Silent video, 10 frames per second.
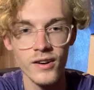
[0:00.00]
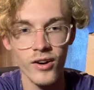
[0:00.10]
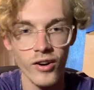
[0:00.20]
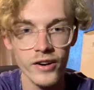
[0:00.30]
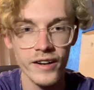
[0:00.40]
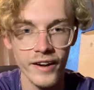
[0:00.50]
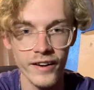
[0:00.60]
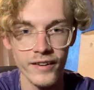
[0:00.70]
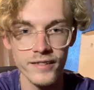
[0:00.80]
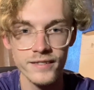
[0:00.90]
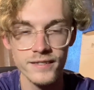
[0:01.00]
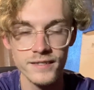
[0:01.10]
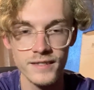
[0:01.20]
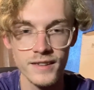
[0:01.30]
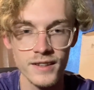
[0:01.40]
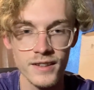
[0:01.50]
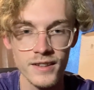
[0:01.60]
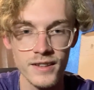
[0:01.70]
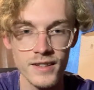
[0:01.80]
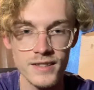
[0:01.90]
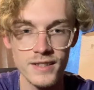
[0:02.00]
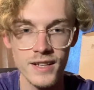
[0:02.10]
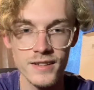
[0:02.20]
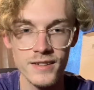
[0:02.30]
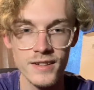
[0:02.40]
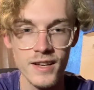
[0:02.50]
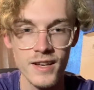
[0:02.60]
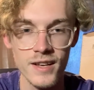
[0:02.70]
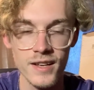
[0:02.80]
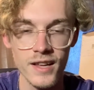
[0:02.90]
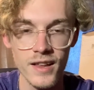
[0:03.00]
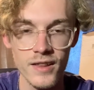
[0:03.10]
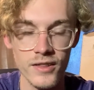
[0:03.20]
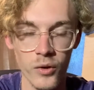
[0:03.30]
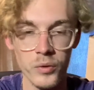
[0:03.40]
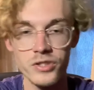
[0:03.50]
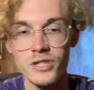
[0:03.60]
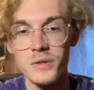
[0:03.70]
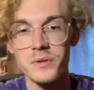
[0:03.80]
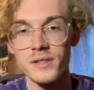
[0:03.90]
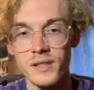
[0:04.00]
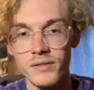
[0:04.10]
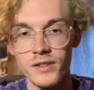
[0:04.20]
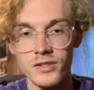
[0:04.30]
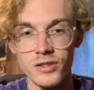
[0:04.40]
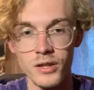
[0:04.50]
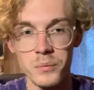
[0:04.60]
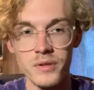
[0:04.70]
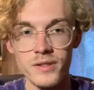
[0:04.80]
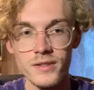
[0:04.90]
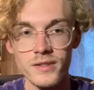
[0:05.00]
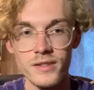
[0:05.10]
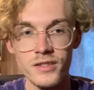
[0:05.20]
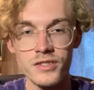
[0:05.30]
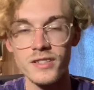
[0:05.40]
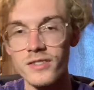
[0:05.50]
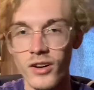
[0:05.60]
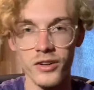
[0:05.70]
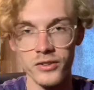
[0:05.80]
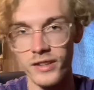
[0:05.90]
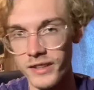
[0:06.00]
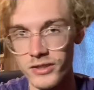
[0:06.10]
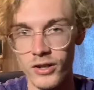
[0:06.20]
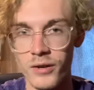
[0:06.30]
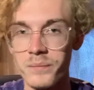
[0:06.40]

our Kat said that when she was leaving the ship, she saw a lady jump.